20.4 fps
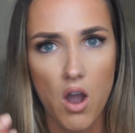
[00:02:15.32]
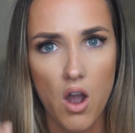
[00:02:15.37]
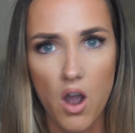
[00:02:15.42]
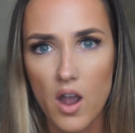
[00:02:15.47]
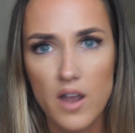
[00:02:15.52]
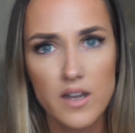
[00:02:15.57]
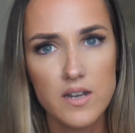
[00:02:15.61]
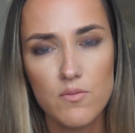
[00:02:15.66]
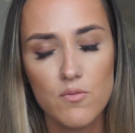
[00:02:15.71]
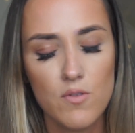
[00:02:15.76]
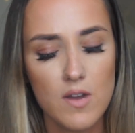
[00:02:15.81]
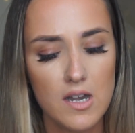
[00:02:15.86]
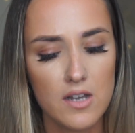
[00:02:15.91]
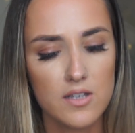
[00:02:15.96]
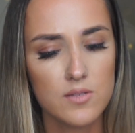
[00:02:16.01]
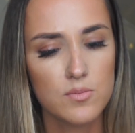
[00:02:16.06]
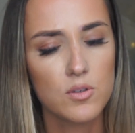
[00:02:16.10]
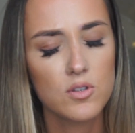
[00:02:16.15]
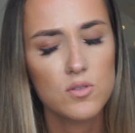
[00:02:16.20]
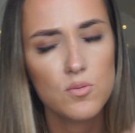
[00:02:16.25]
I didn't
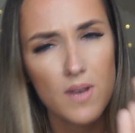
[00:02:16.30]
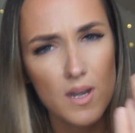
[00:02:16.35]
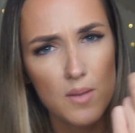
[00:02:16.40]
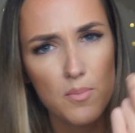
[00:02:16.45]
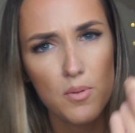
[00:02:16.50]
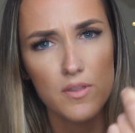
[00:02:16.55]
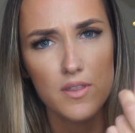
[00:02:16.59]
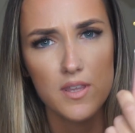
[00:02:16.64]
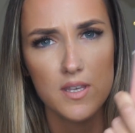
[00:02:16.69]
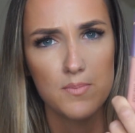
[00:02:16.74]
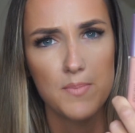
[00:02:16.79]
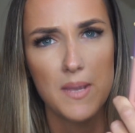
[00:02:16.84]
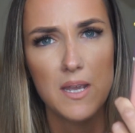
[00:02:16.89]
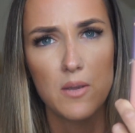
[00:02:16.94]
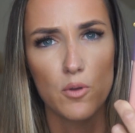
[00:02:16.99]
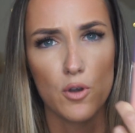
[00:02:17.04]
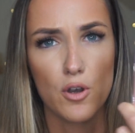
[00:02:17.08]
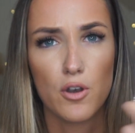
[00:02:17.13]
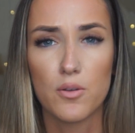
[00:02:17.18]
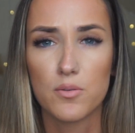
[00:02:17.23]
realise, because when I put this
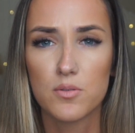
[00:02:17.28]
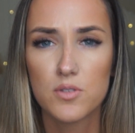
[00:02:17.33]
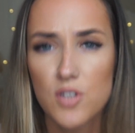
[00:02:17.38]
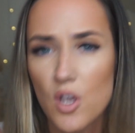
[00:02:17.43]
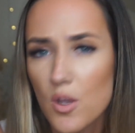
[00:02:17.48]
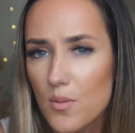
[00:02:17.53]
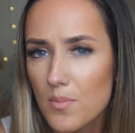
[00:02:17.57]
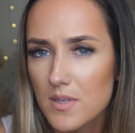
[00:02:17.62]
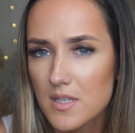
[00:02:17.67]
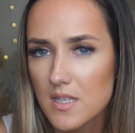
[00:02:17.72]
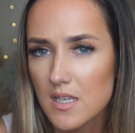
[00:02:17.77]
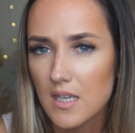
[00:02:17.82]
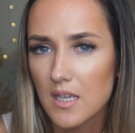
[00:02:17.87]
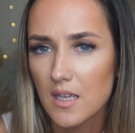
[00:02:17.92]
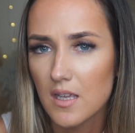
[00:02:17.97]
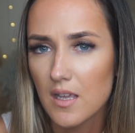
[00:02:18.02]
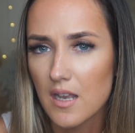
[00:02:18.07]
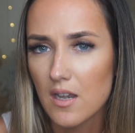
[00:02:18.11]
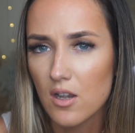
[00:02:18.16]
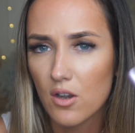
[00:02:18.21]
pink one on, I was so
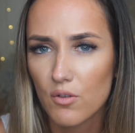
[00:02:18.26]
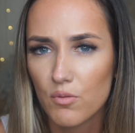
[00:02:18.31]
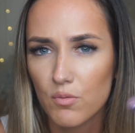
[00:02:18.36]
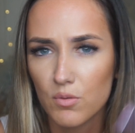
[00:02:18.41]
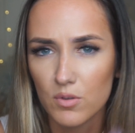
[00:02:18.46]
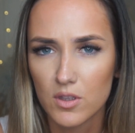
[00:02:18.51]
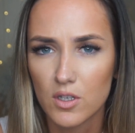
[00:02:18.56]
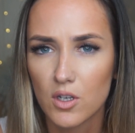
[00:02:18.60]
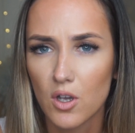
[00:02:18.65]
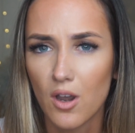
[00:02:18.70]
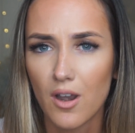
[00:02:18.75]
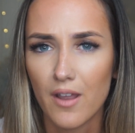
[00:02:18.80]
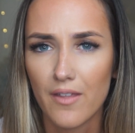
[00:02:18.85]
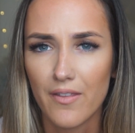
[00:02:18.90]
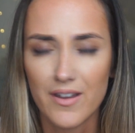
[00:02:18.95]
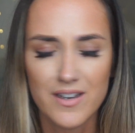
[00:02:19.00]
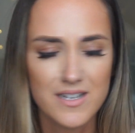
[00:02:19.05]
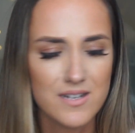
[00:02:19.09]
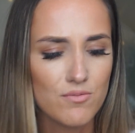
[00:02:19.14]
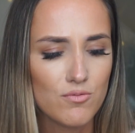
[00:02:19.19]
busy in love with the colour
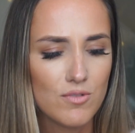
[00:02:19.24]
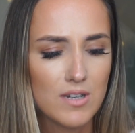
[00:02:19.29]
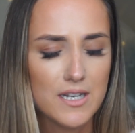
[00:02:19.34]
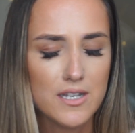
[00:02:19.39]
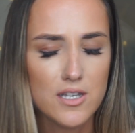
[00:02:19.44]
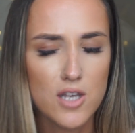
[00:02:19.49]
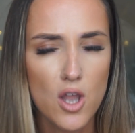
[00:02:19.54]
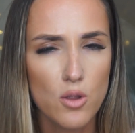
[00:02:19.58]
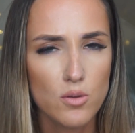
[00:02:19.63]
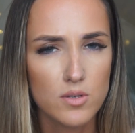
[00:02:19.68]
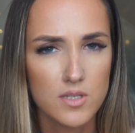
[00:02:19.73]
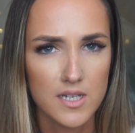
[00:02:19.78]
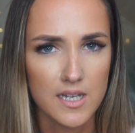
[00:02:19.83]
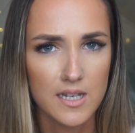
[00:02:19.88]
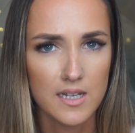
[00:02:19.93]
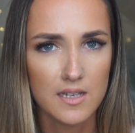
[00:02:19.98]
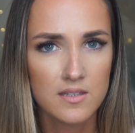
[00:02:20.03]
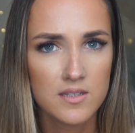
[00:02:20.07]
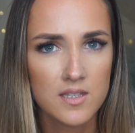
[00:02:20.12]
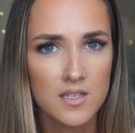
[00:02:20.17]
that I didn't really
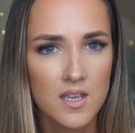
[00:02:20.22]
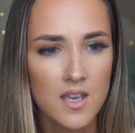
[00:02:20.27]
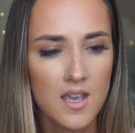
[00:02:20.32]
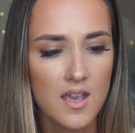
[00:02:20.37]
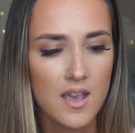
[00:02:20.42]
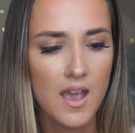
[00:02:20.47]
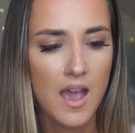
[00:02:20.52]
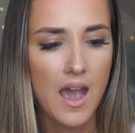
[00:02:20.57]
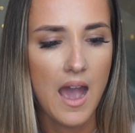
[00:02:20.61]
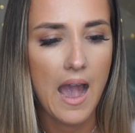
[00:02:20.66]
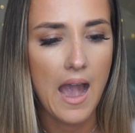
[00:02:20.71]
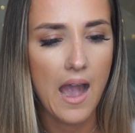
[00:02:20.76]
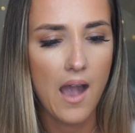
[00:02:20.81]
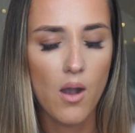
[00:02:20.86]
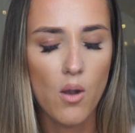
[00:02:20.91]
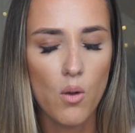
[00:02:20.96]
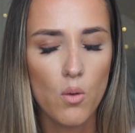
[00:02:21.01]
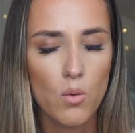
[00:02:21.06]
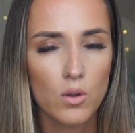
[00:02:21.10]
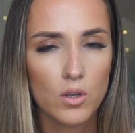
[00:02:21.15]
notice
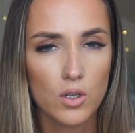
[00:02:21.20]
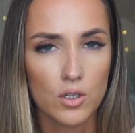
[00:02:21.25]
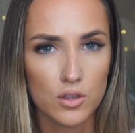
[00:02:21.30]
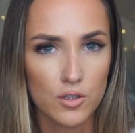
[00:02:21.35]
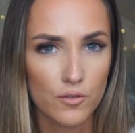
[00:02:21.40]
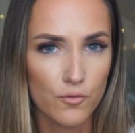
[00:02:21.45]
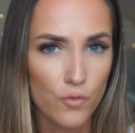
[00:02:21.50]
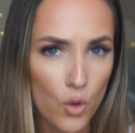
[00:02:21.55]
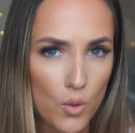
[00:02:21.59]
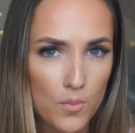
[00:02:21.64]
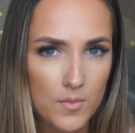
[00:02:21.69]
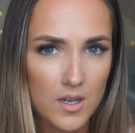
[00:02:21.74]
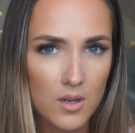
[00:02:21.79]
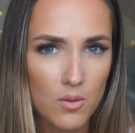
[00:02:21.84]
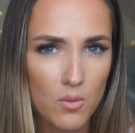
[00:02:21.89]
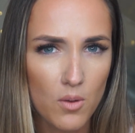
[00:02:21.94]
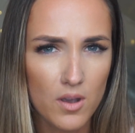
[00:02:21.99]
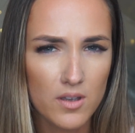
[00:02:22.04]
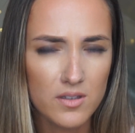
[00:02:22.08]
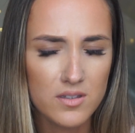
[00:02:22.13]
how good the formula
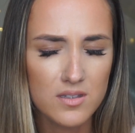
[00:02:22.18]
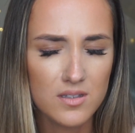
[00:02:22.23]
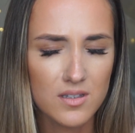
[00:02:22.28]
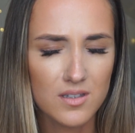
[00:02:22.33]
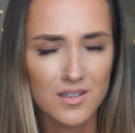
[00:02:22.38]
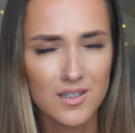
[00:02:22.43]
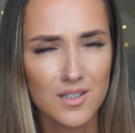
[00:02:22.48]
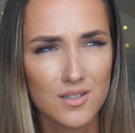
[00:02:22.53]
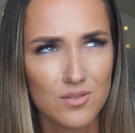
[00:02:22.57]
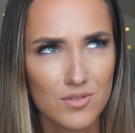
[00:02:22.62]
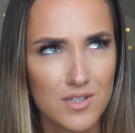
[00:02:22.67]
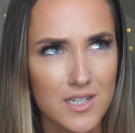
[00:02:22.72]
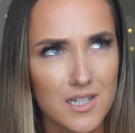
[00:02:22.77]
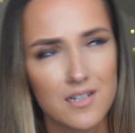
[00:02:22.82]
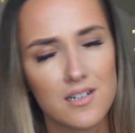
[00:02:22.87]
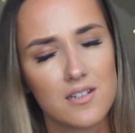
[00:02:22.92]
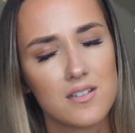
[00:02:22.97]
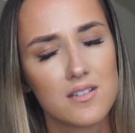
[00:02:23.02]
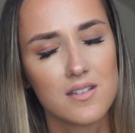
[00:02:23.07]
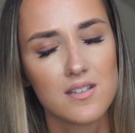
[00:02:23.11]
was, as
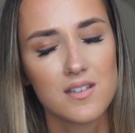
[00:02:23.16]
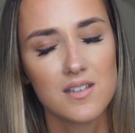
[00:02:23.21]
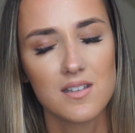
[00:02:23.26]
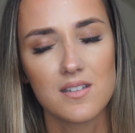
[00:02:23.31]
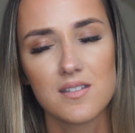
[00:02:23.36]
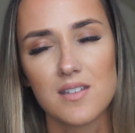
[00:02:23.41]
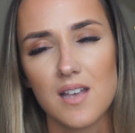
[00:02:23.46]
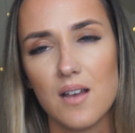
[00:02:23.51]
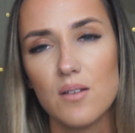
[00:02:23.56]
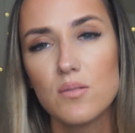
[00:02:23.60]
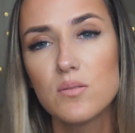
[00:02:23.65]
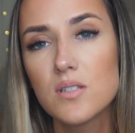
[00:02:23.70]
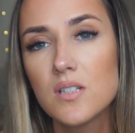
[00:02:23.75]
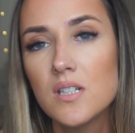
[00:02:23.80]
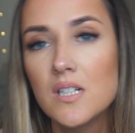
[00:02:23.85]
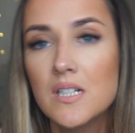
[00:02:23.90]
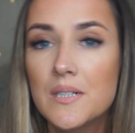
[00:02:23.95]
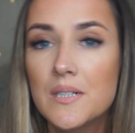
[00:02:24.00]
ridiculous as that sounds.